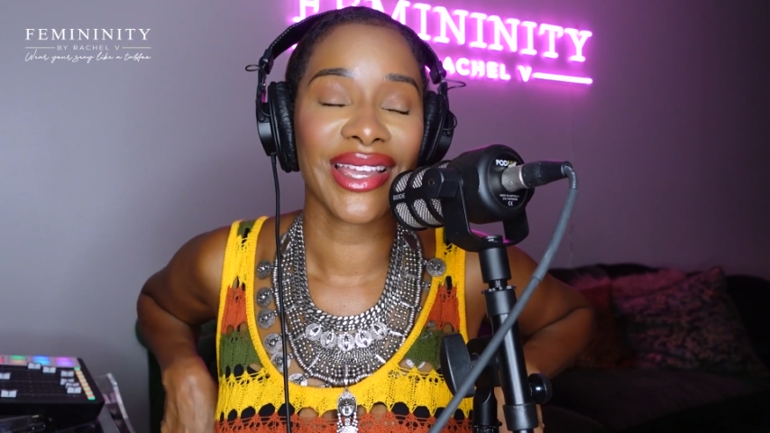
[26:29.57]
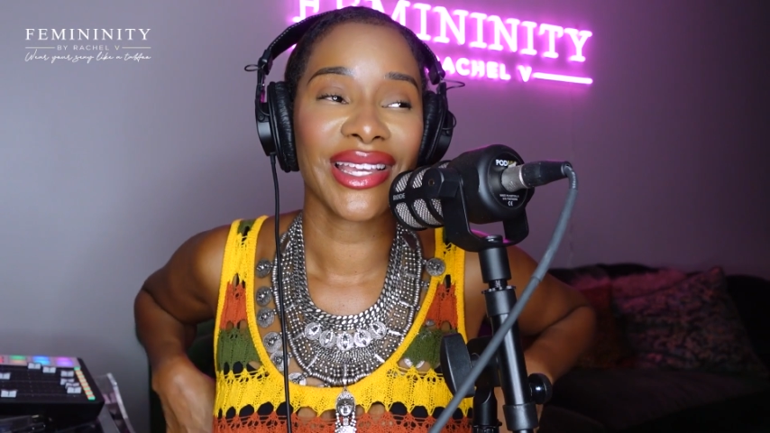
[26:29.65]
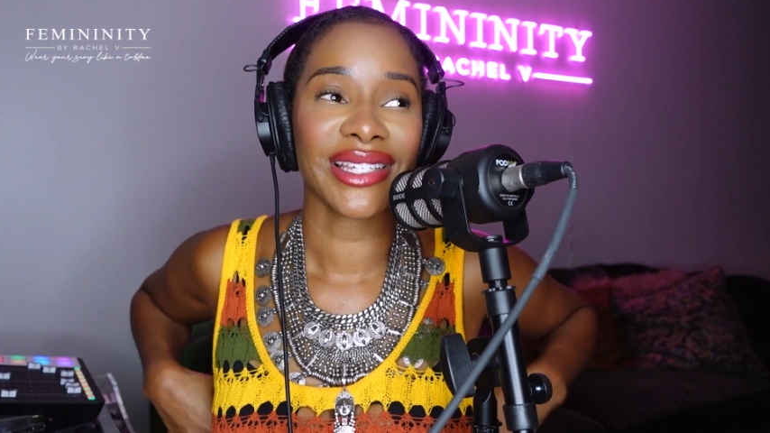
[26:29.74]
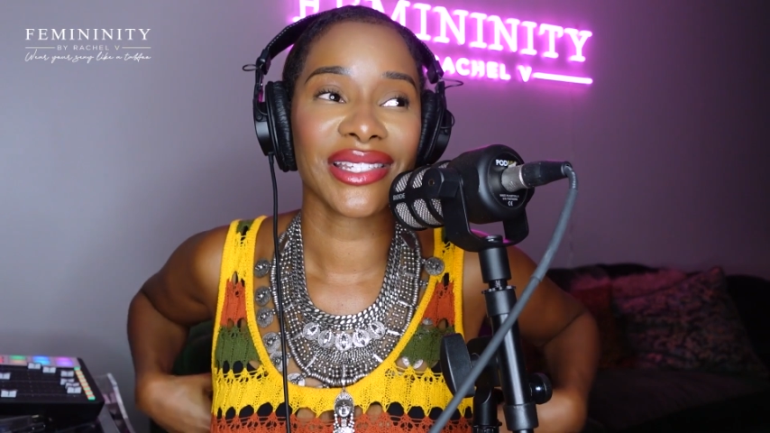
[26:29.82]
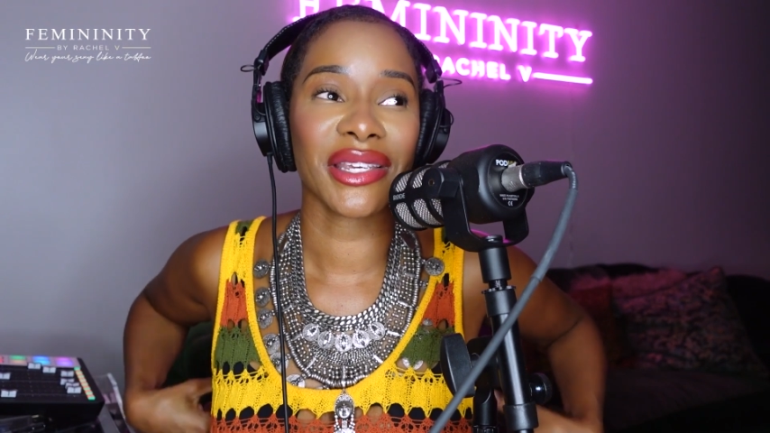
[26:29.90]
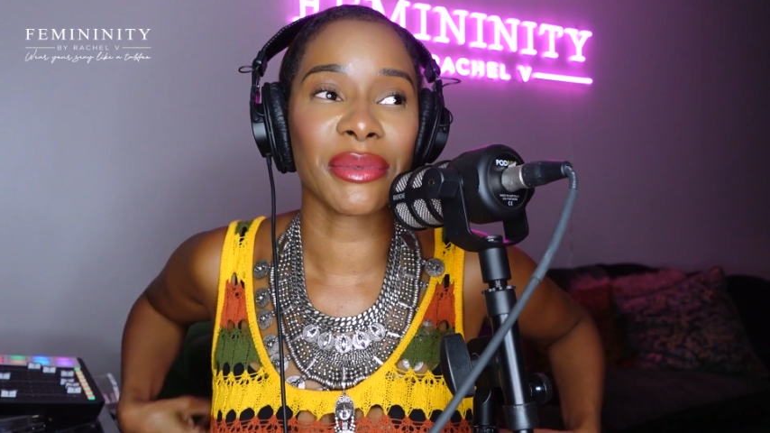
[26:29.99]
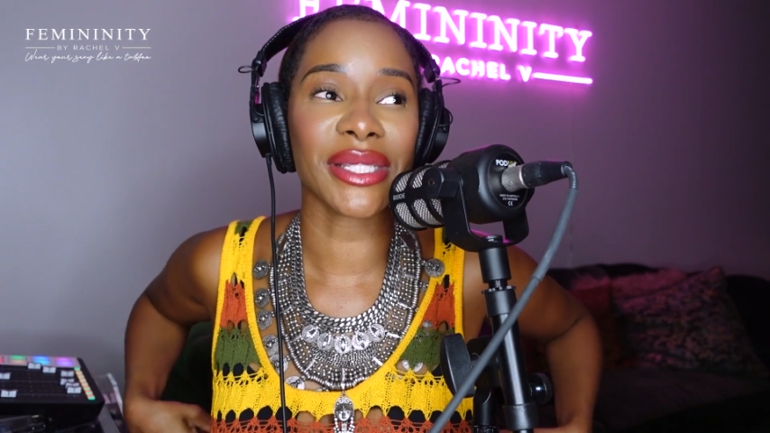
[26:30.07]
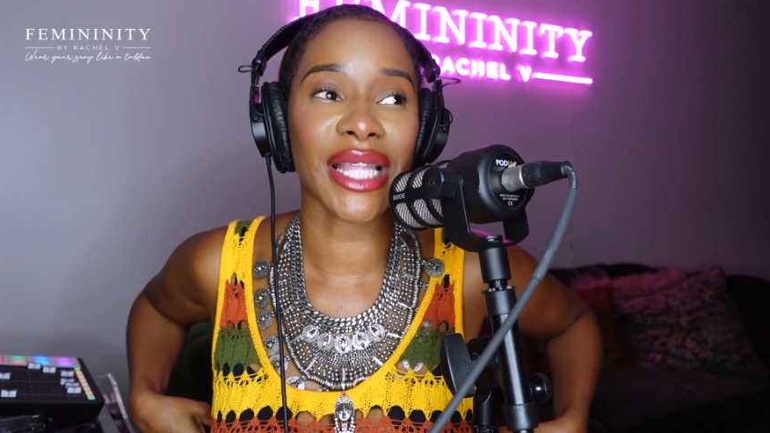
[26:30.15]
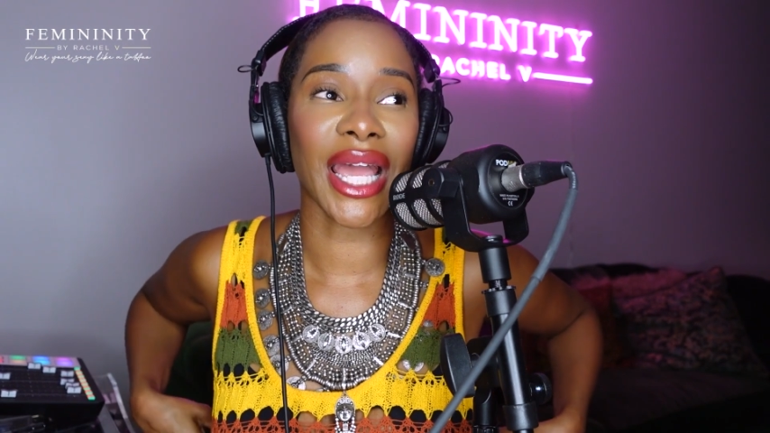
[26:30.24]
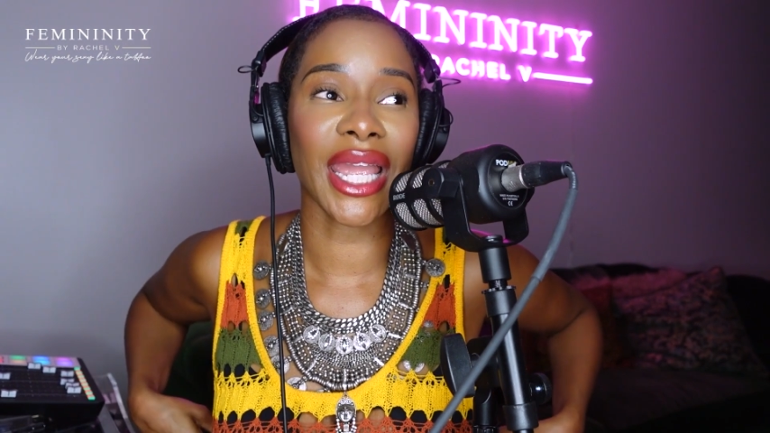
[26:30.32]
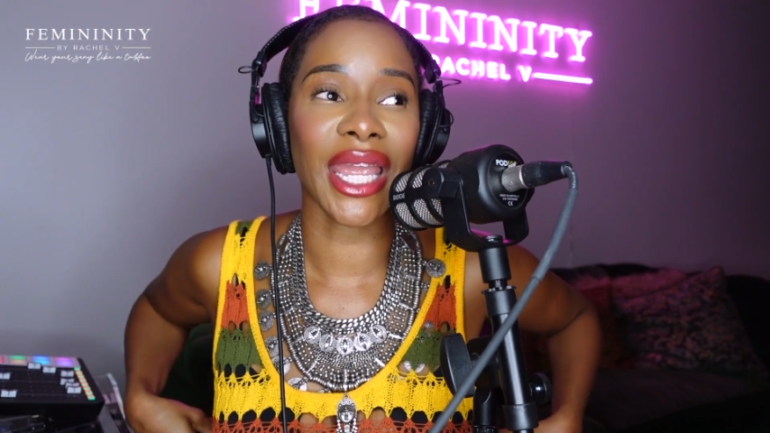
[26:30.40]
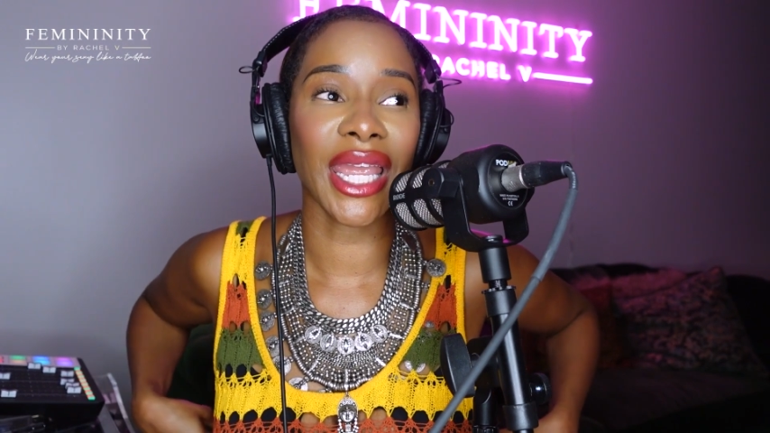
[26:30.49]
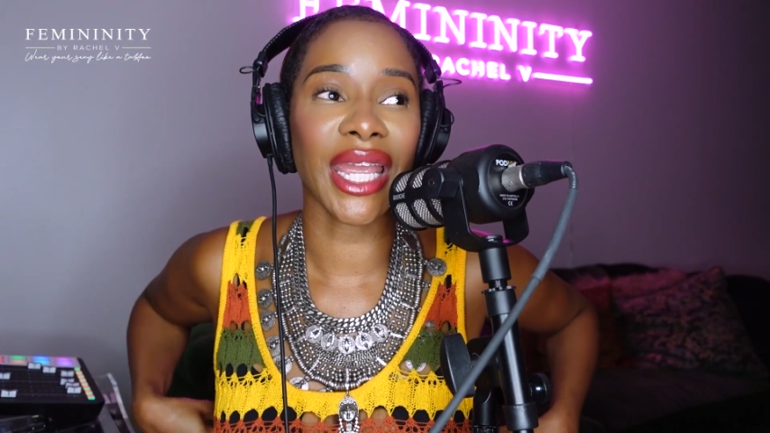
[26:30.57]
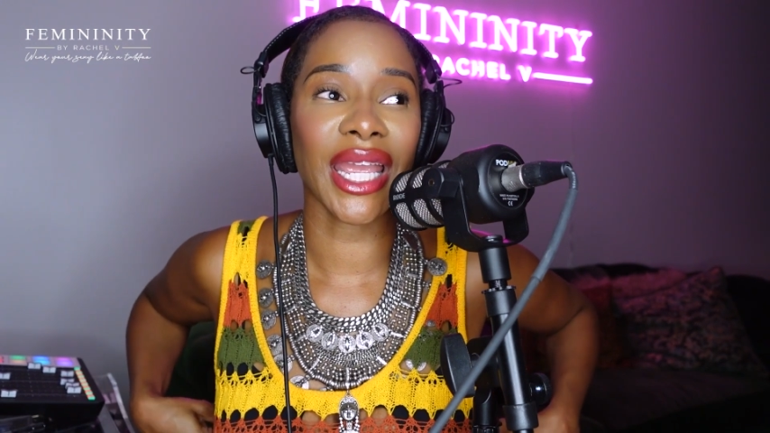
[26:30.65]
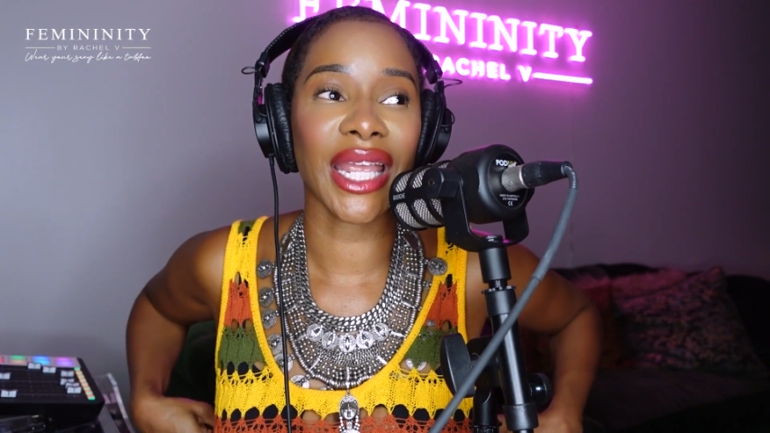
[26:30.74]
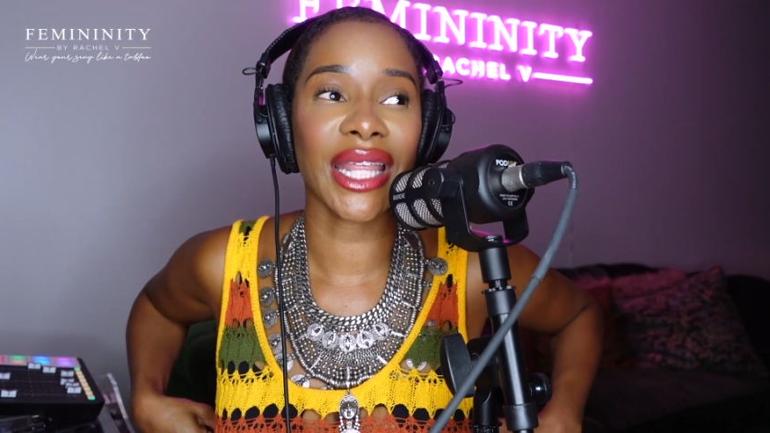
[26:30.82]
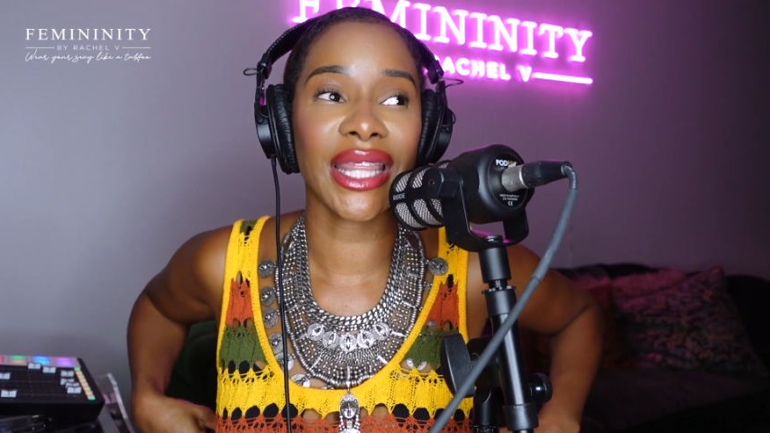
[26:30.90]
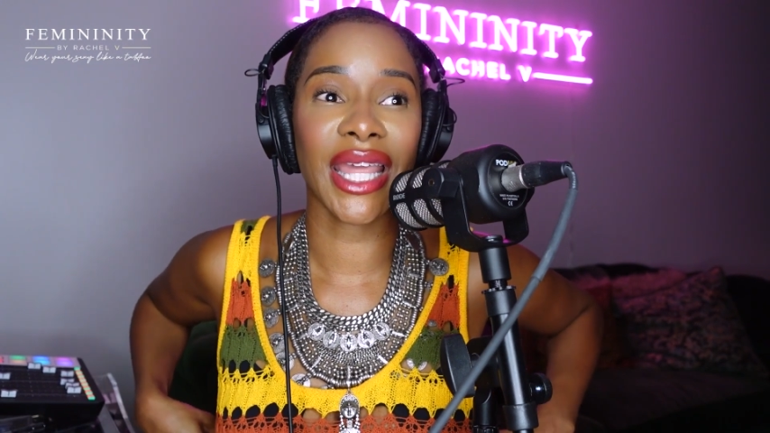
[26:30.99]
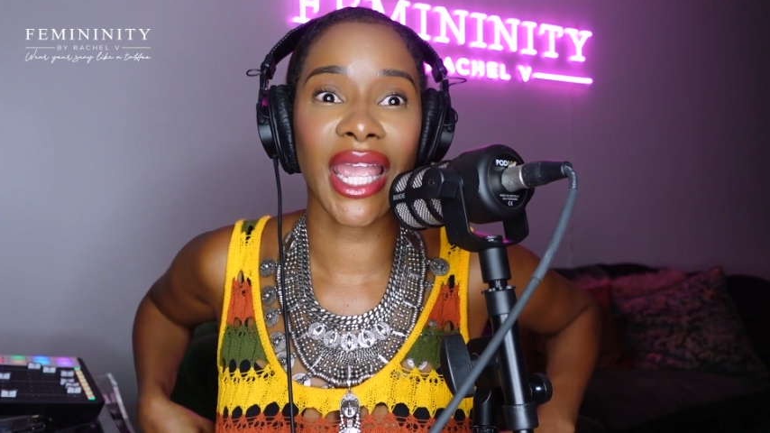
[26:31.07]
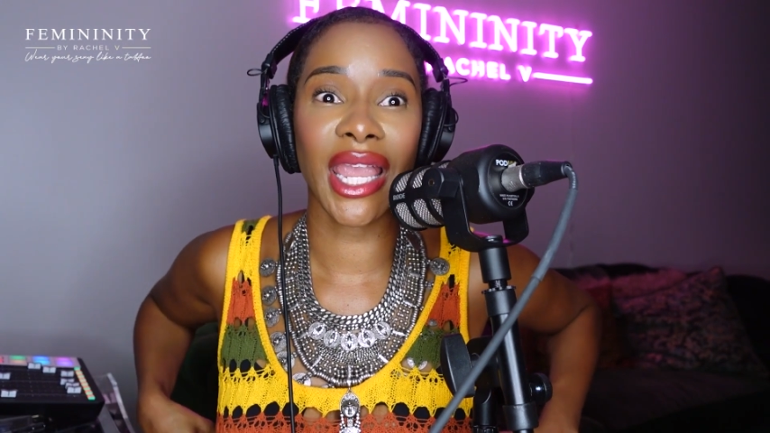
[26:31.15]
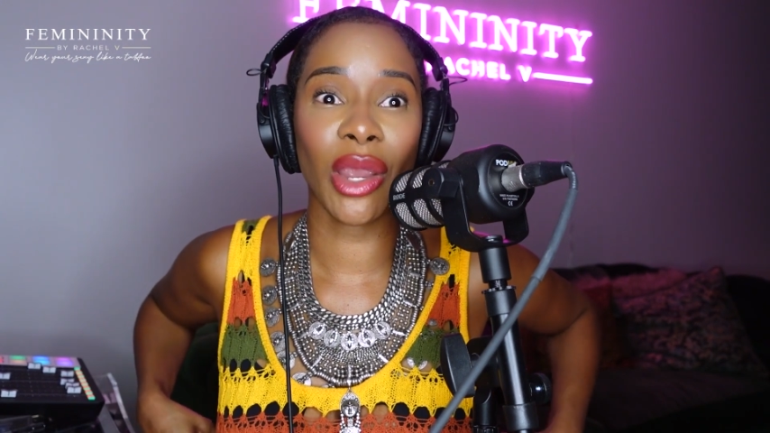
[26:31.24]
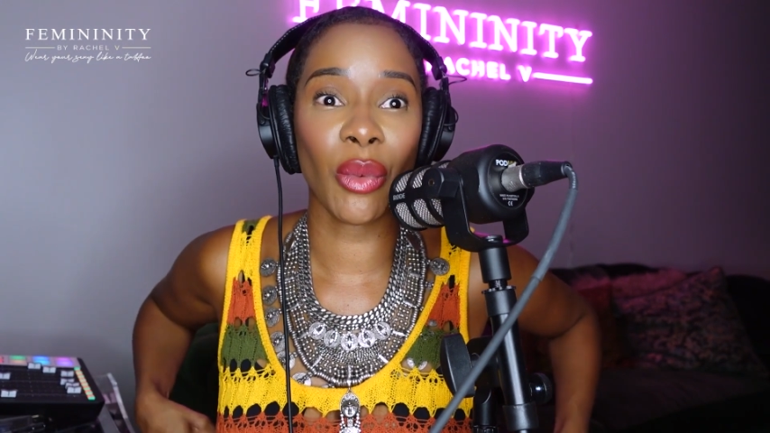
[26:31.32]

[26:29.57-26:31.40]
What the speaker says: She was like, they